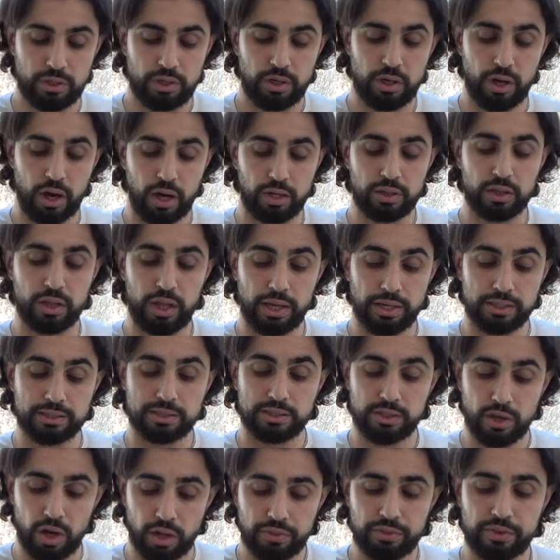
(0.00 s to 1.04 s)
God likes
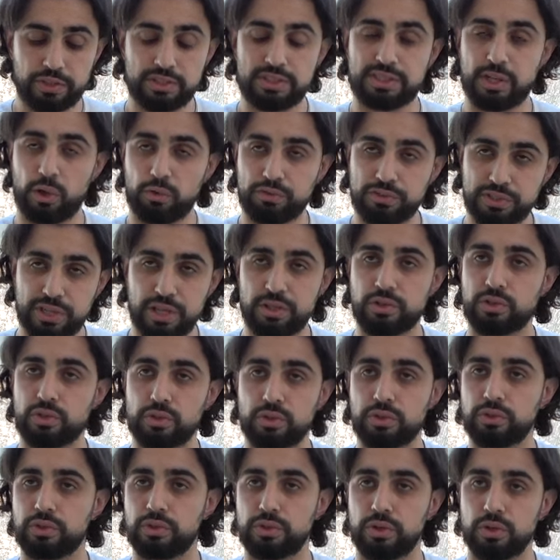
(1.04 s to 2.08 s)
not the self
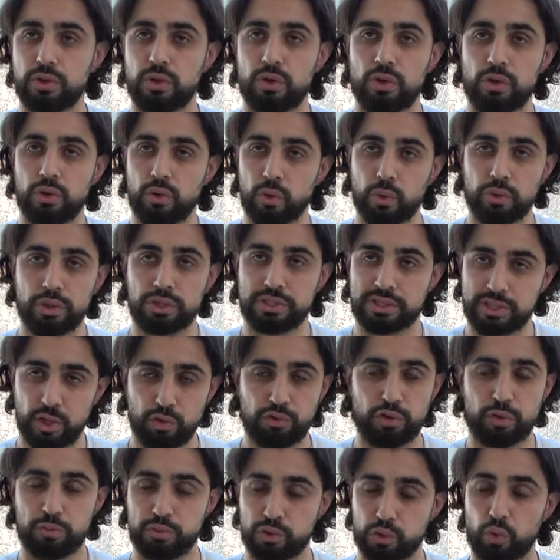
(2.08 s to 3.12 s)
centered or the self
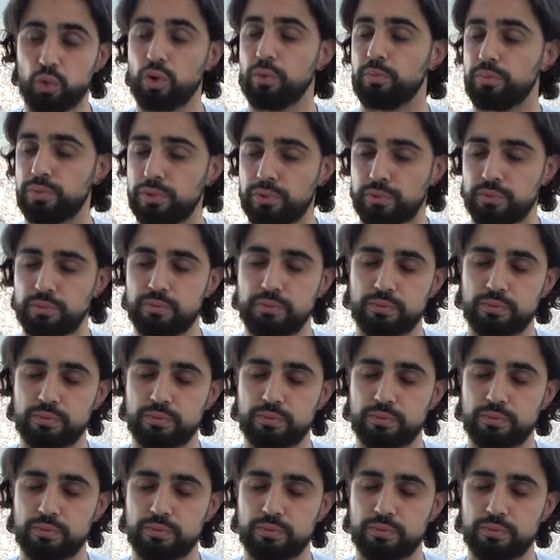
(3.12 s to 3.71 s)
absorbed.